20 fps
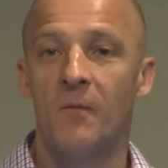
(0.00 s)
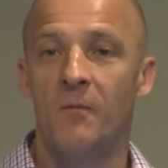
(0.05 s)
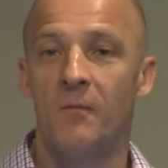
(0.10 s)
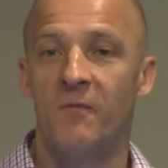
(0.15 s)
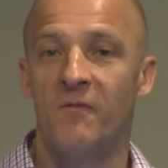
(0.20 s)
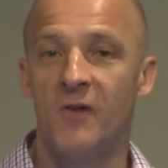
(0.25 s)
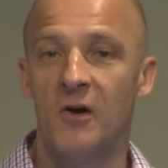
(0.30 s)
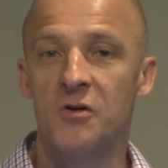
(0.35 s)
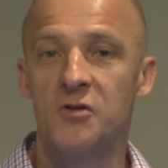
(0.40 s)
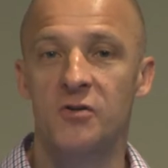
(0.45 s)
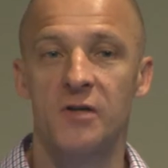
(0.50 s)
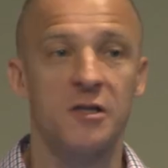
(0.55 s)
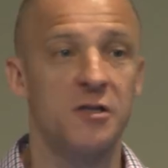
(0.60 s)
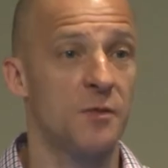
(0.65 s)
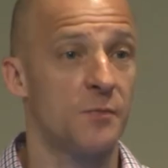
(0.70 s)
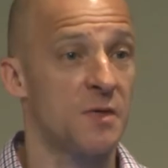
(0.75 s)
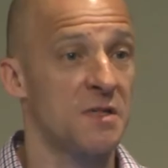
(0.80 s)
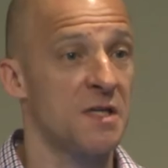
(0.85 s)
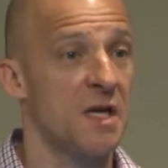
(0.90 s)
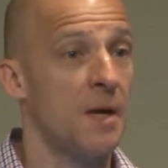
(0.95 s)
Votrient or
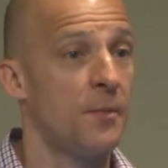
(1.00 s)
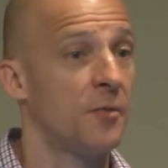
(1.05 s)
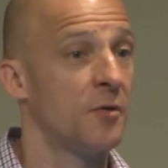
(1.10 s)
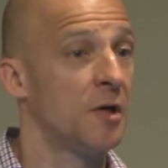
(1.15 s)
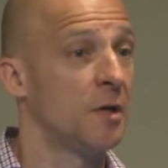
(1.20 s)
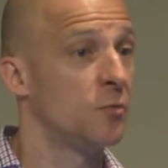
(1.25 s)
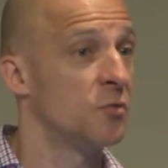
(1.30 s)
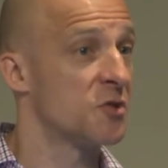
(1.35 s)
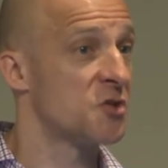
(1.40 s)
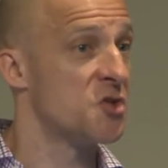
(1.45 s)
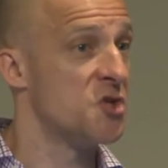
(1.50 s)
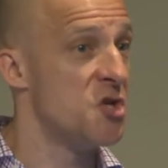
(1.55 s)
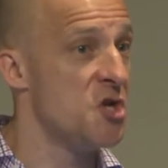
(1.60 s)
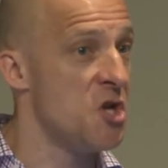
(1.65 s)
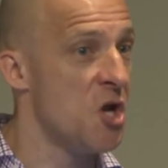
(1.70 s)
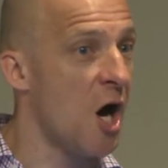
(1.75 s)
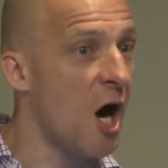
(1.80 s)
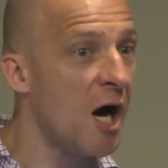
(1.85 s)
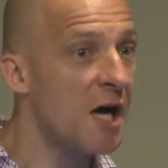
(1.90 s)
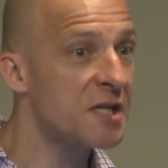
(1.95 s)
pazopanib was
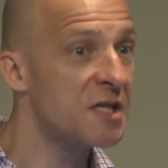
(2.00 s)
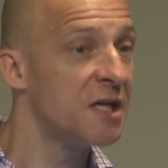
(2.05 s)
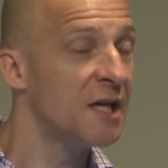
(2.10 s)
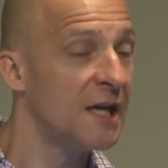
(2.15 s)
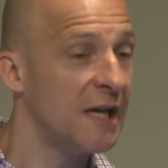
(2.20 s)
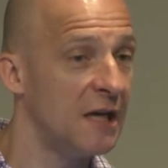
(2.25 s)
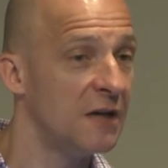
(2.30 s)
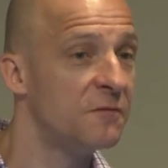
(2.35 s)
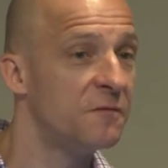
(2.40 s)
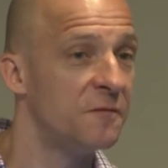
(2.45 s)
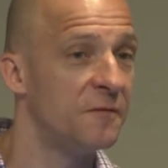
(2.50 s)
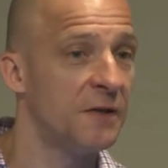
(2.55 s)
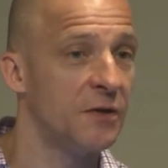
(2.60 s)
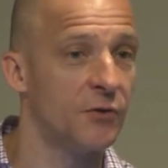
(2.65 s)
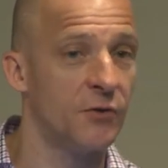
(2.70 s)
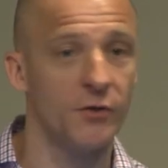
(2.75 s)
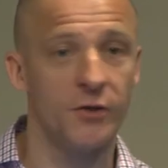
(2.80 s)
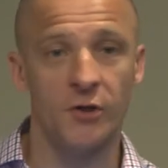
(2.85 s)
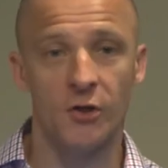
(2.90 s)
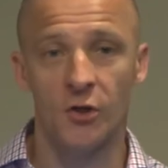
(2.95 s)
not
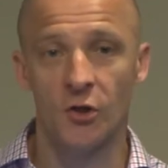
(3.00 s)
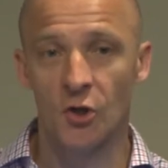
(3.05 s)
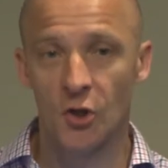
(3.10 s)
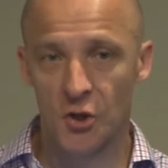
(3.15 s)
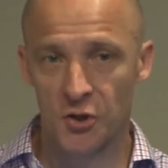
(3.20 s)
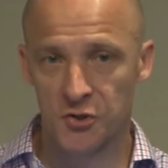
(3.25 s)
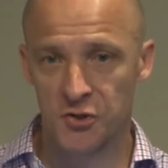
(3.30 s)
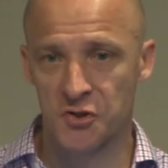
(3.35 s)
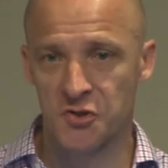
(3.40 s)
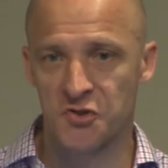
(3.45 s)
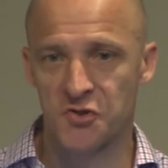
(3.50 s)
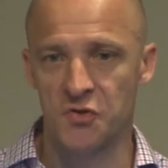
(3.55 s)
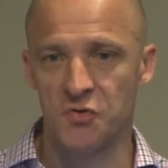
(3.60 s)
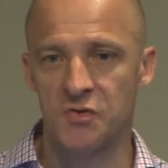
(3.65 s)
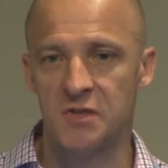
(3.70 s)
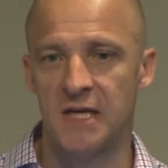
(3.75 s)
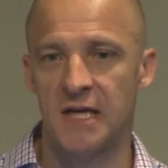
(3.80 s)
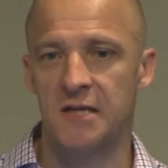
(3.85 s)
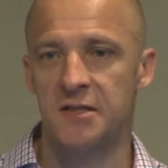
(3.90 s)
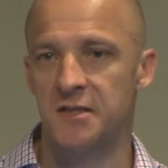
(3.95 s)
inferior to
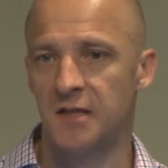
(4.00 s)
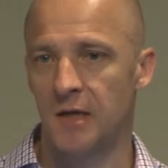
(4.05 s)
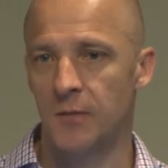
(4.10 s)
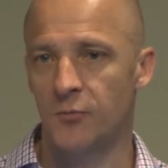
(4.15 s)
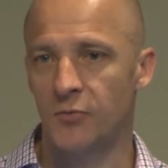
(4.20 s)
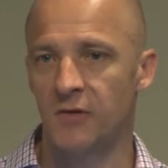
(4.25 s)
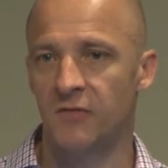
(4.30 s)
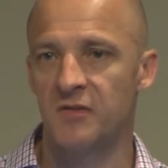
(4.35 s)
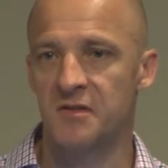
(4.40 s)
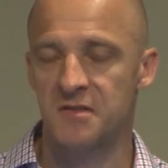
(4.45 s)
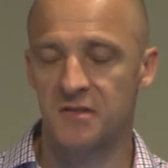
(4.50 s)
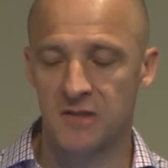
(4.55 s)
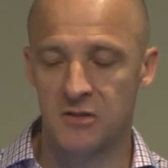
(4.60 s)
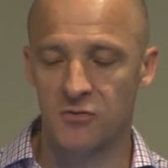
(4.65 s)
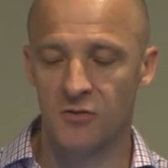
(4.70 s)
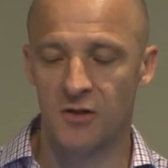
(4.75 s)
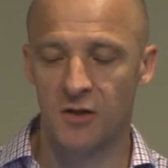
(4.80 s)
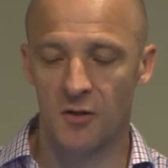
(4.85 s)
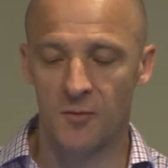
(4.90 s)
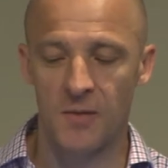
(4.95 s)
Sutent in previously
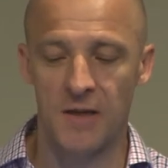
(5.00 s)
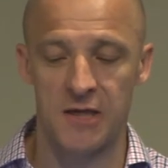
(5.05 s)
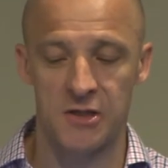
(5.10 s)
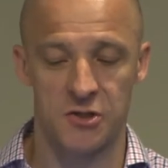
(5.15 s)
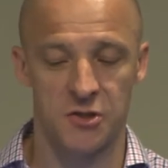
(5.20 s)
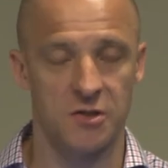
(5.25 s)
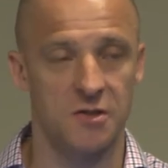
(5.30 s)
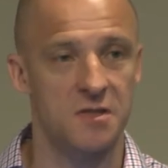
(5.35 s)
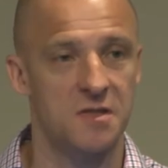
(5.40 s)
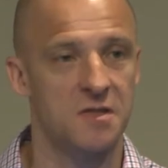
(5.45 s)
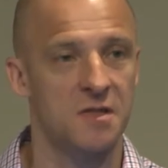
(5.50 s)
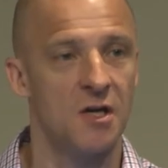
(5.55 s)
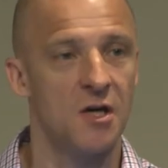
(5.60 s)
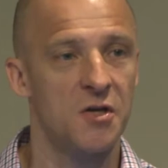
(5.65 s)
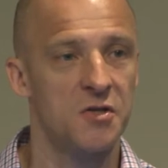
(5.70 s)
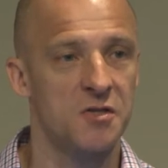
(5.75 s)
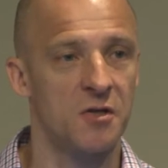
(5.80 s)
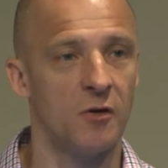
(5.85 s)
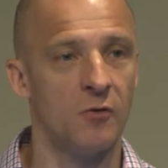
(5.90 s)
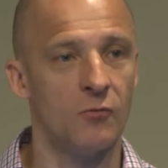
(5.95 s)
treated patients.
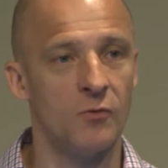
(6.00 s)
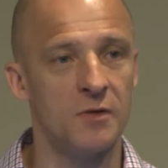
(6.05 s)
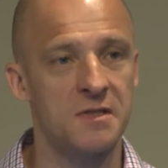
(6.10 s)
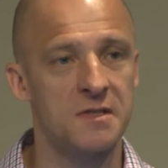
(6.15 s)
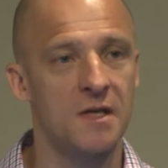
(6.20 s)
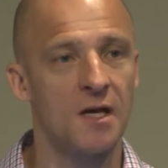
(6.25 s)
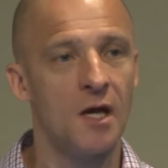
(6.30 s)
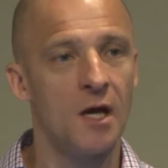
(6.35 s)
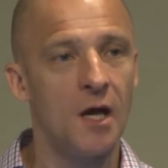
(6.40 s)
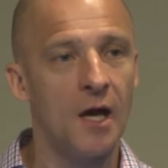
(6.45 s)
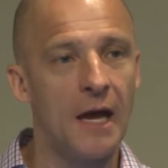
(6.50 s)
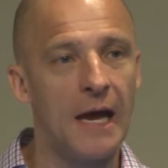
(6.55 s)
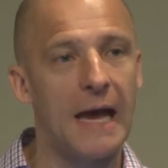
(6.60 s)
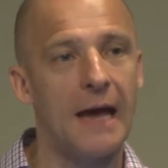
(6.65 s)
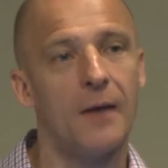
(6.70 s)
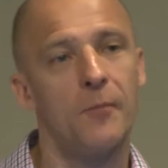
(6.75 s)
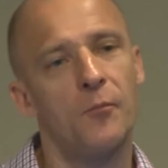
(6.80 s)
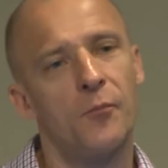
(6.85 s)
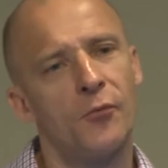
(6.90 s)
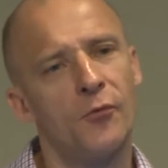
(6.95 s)
So it was
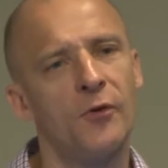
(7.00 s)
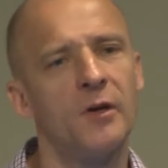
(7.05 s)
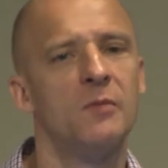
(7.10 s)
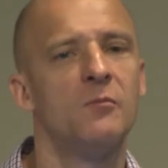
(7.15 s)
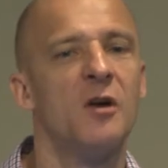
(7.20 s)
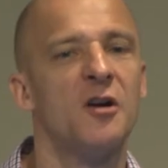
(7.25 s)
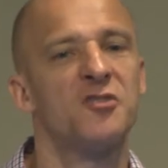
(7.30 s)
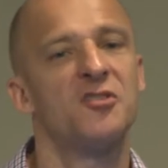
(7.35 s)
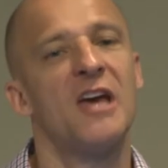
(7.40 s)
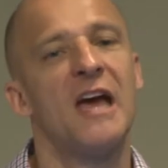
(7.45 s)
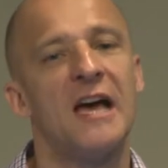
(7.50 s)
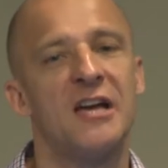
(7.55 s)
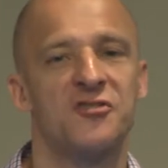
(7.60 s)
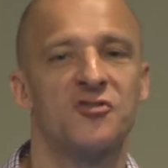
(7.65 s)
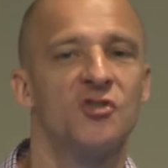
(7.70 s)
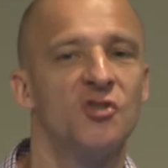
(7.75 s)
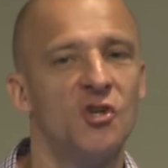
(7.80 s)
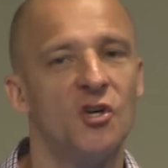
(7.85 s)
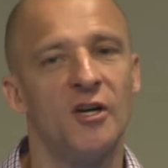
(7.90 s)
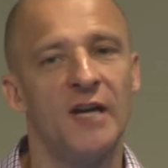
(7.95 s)
pretty much as
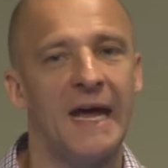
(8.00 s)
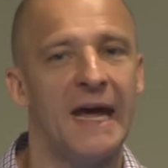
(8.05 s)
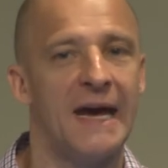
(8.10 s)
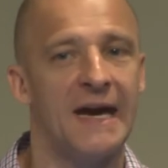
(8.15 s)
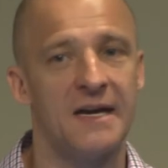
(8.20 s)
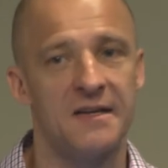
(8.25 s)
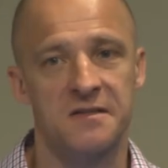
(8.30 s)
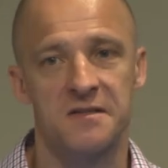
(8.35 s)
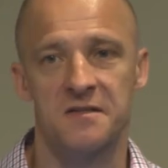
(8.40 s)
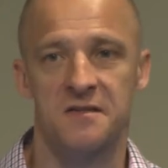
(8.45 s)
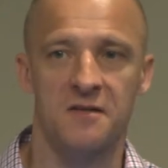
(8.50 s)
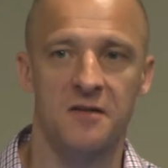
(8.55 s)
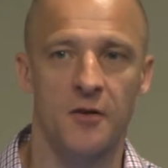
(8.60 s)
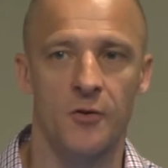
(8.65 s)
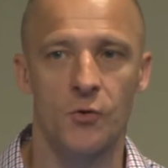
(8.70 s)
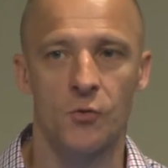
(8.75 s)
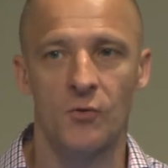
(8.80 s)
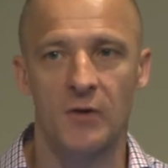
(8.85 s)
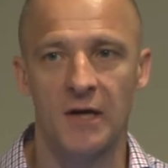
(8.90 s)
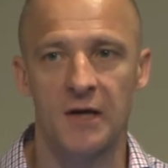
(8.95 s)
good as is
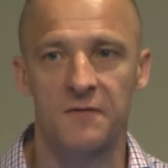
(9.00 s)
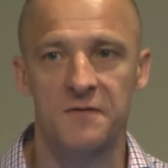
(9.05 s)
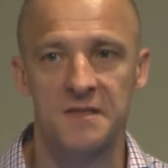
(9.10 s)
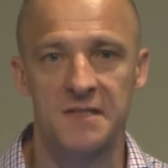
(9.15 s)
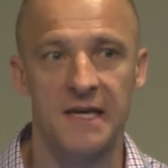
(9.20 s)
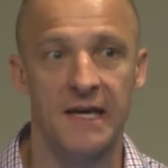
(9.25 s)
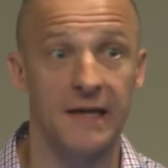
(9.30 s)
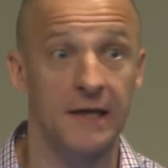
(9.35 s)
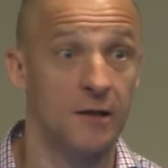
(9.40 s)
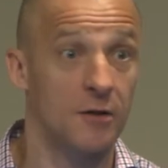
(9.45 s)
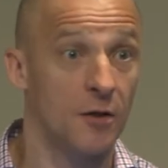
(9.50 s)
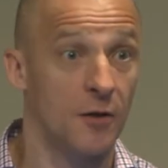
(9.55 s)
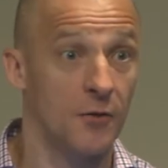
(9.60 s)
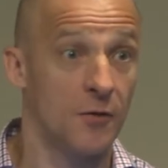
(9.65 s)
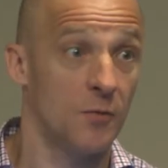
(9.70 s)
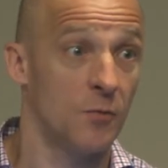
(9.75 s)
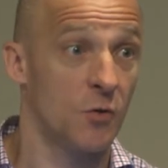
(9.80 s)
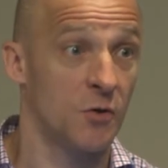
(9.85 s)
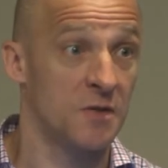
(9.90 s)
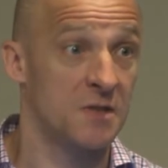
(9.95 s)
another way of saying it, although
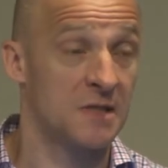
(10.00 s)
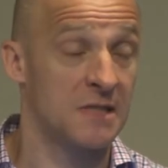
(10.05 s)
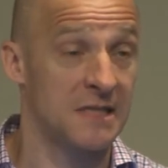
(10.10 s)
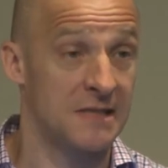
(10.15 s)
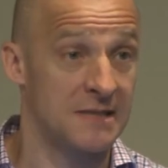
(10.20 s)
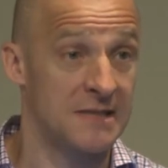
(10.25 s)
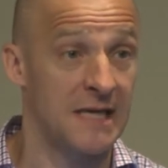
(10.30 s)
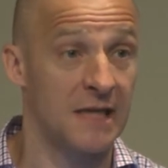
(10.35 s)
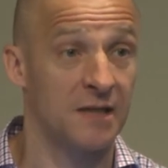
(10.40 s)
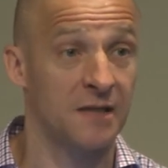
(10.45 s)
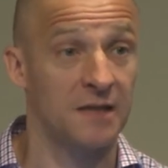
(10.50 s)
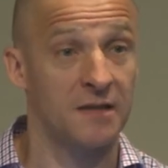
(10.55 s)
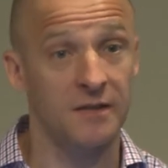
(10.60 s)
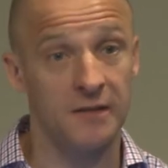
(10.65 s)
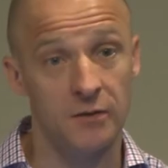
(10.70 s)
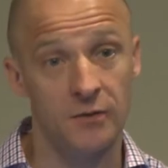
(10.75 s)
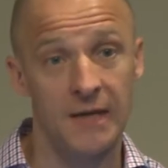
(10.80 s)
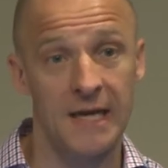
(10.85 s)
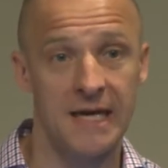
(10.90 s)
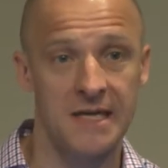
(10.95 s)
more technically
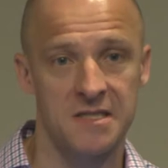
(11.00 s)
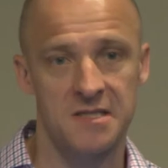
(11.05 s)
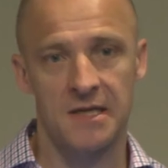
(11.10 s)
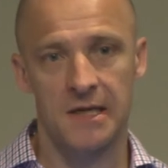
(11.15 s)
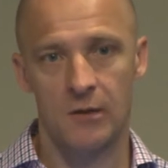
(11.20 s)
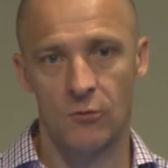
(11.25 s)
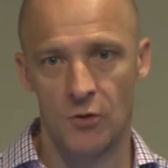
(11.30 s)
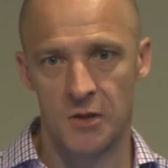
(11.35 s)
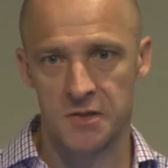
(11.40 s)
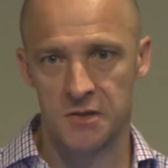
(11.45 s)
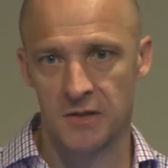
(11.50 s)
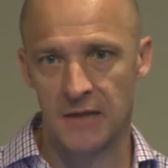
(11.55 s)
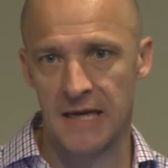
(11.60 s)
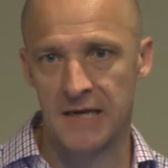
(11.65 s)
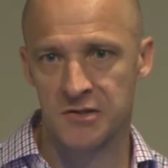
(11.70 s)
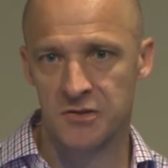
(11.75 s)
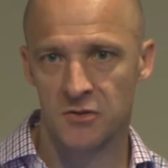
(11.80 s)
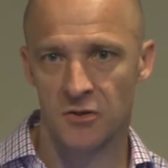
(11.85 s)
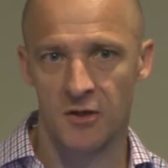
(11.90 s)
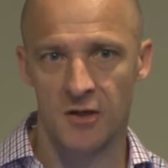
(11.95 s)
you can't say it was
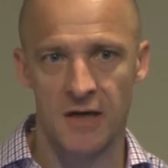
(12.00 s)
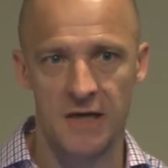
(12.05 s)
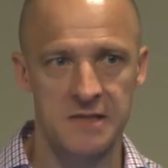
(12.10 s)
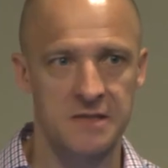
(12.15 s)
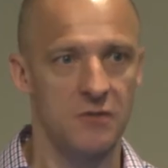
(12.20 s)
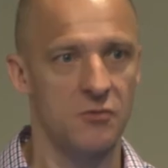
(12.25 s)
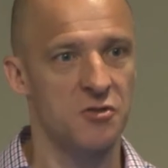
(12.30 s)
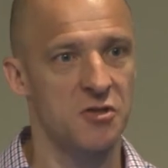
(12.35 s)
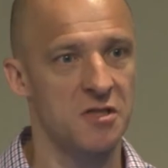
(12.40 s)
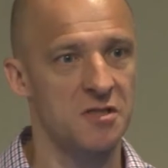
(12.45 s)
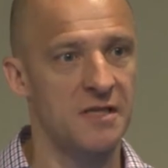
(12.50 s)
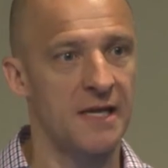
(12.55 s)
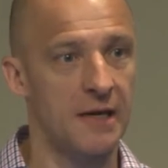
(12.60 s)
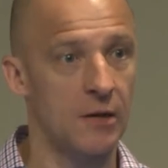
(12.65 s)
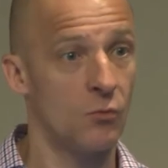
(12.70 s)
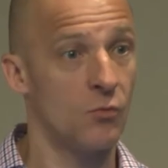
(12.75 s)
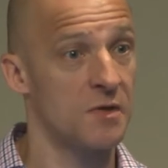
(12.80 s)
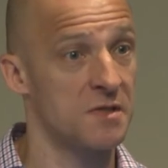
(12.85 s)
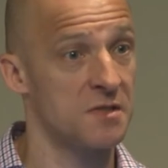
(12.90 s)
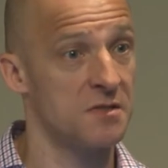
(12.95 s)
as good as, just that it
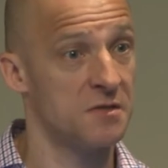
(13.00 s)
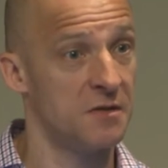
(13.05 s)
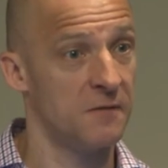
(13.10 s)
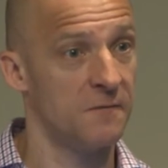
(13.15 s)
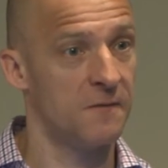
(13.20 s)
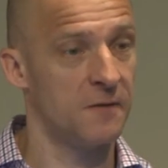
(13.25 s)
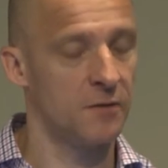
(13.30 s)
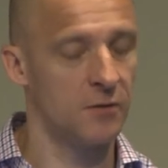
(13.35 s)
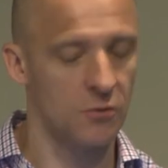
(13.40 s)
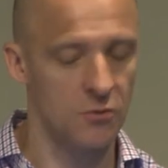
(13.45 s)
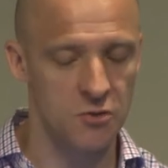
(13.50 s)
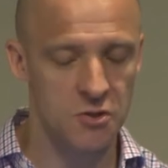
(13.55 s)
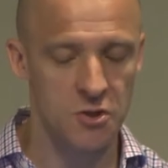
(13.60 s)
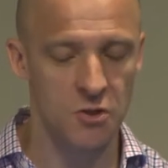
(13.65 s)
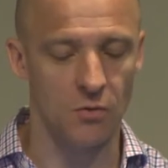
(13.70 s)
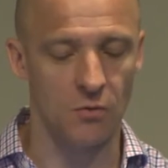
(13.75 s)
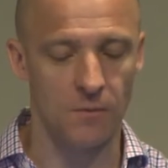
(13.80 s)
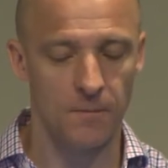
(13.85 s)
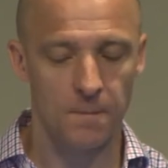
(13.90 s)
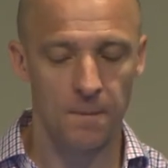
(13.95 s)
wasn't inferior to.